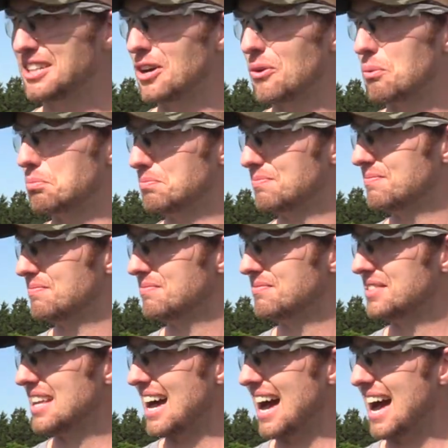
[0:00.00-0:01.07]
know,
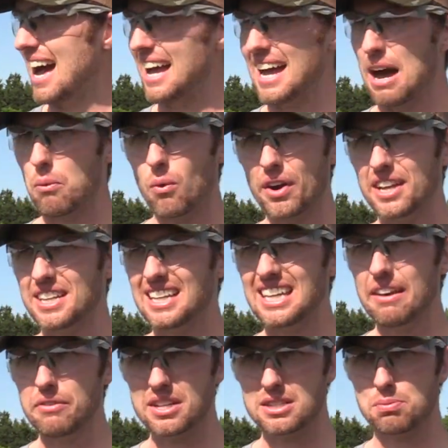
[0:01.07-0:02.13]
I wanted to
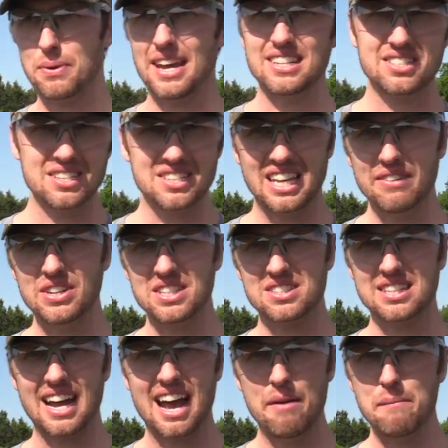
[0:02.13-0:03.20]
give it its paces, give it its
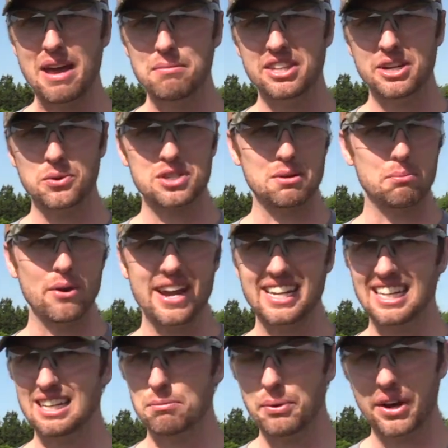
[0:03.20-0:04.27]
time. Maybe there was a
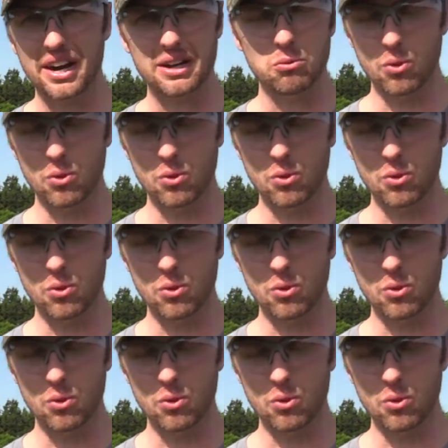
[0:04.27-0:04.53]
break-in period,